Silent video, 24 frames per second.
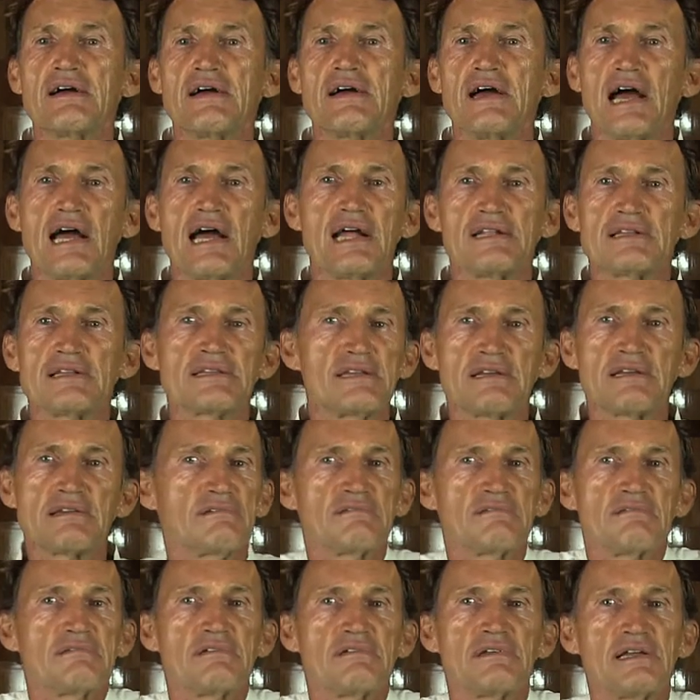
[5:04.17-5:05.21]
And
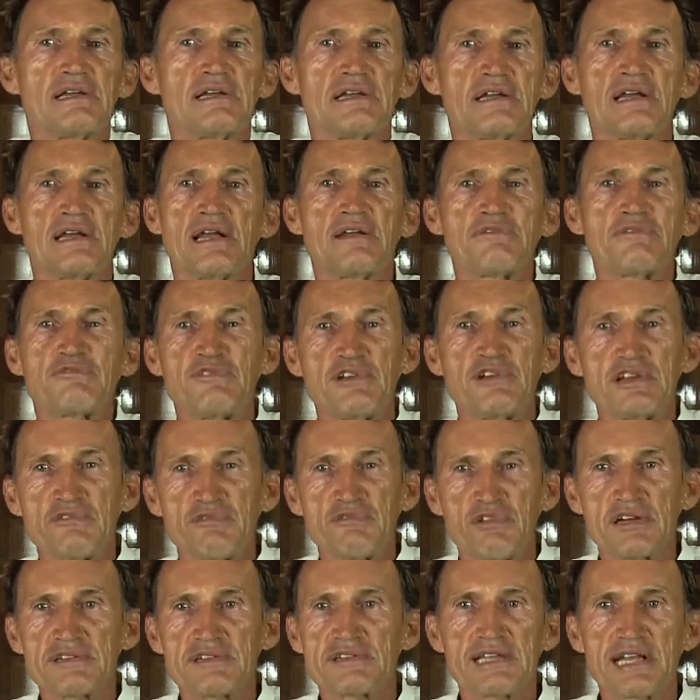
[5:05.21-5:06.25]
if we
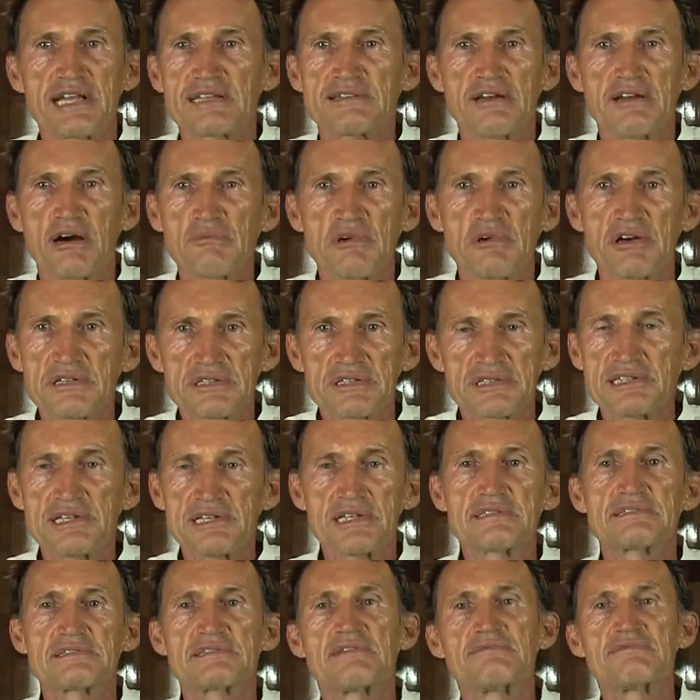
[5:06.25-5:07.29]
want that nobody see
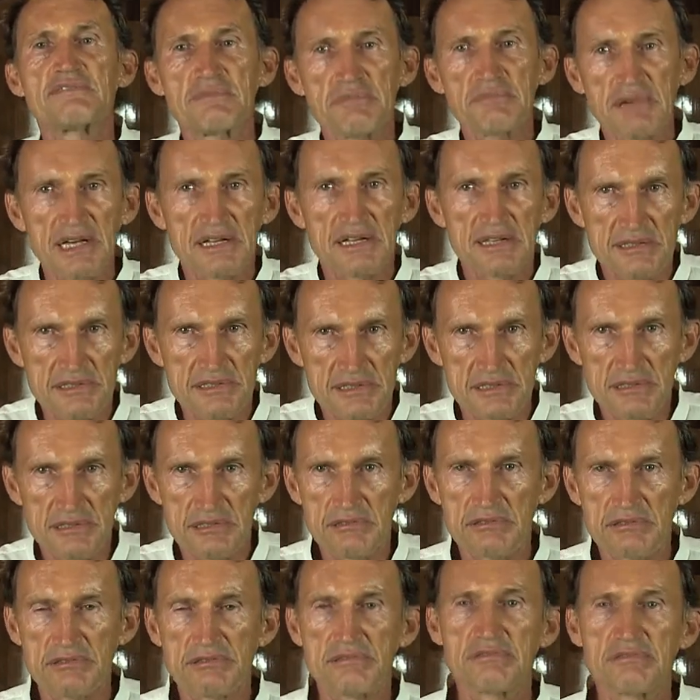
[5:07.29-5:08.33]
it, then we make
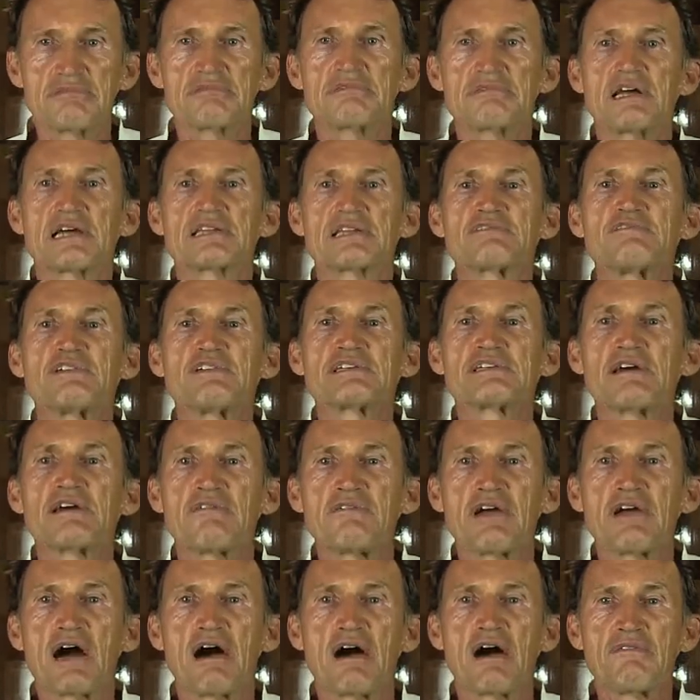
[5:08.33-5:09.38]
it just with
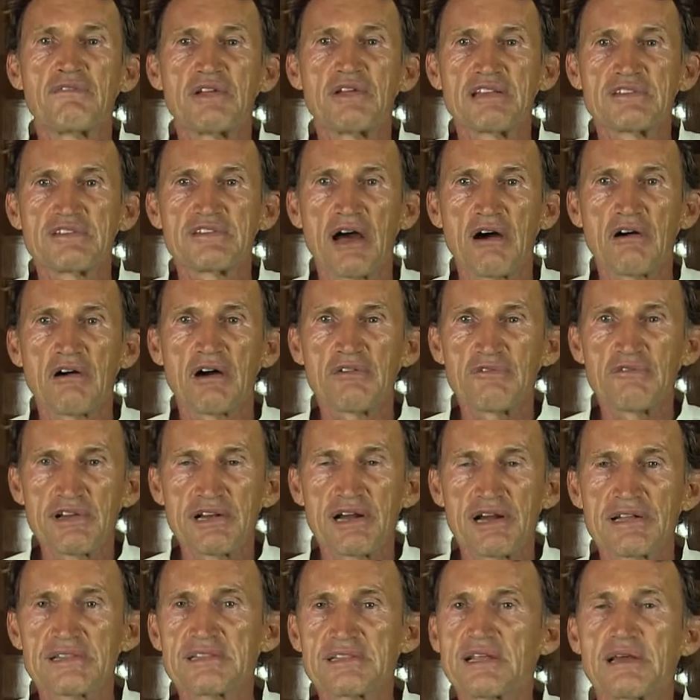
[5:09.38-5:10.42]
our
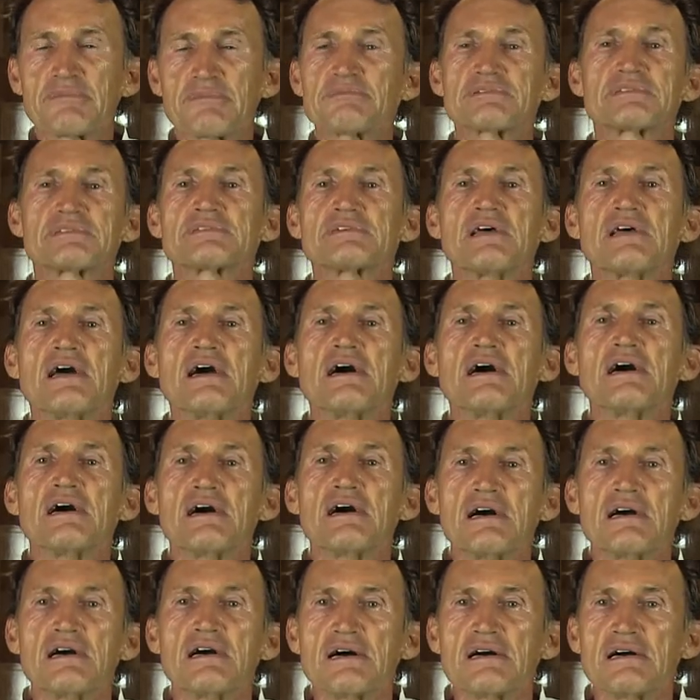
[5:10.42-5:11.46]
fingertips,
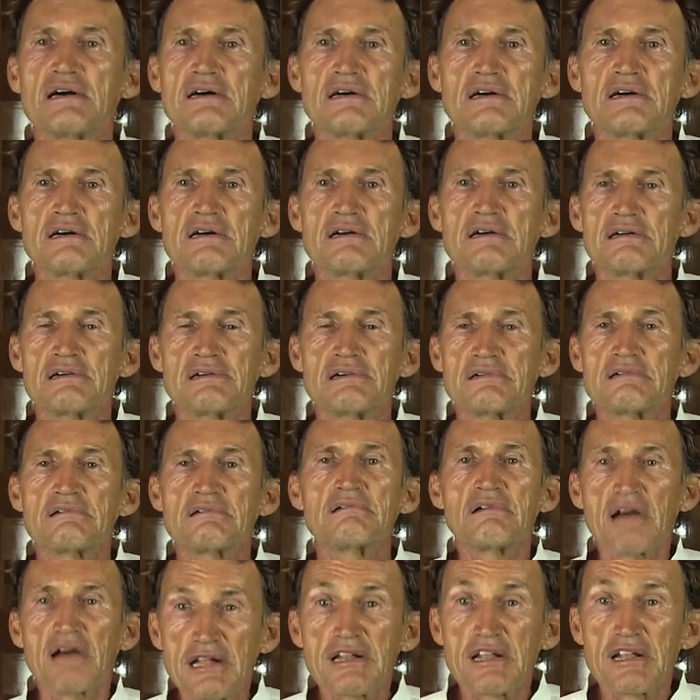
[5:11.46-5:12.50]

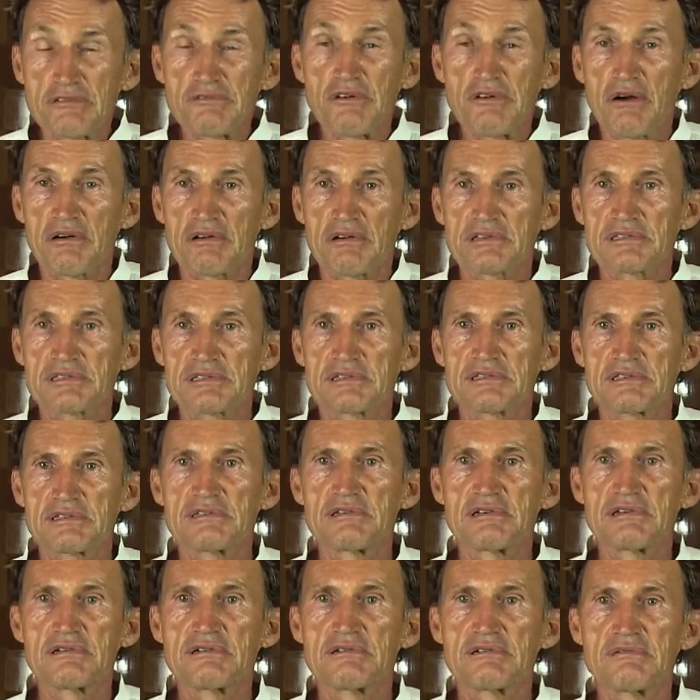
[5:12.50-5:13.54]
and it works.
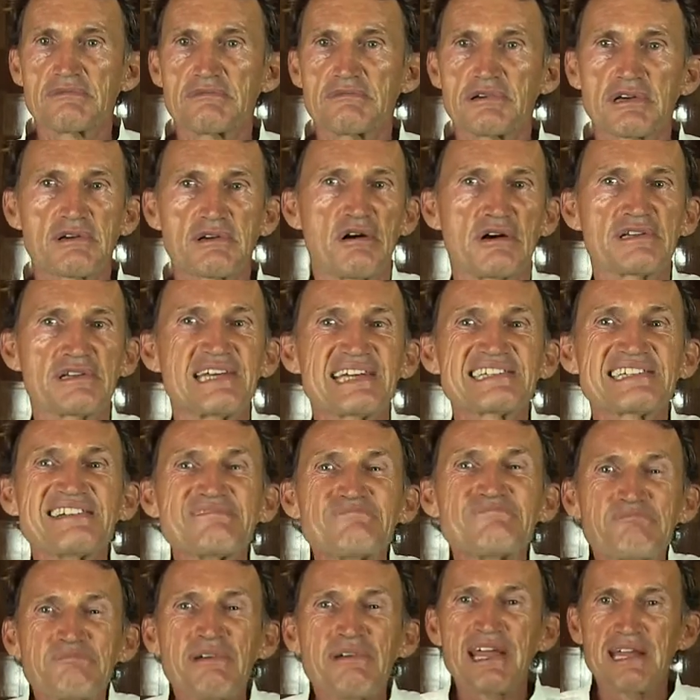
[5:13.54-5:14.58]
Because as a
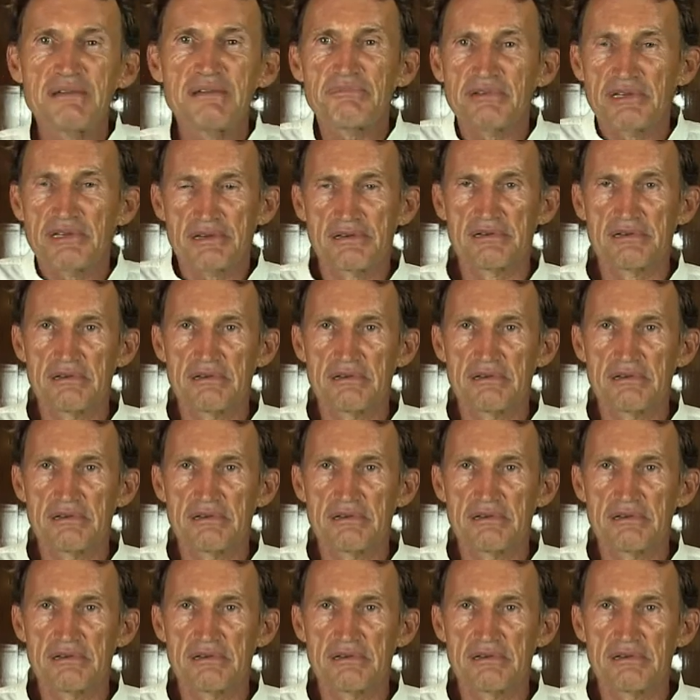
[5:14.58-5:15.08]
baby,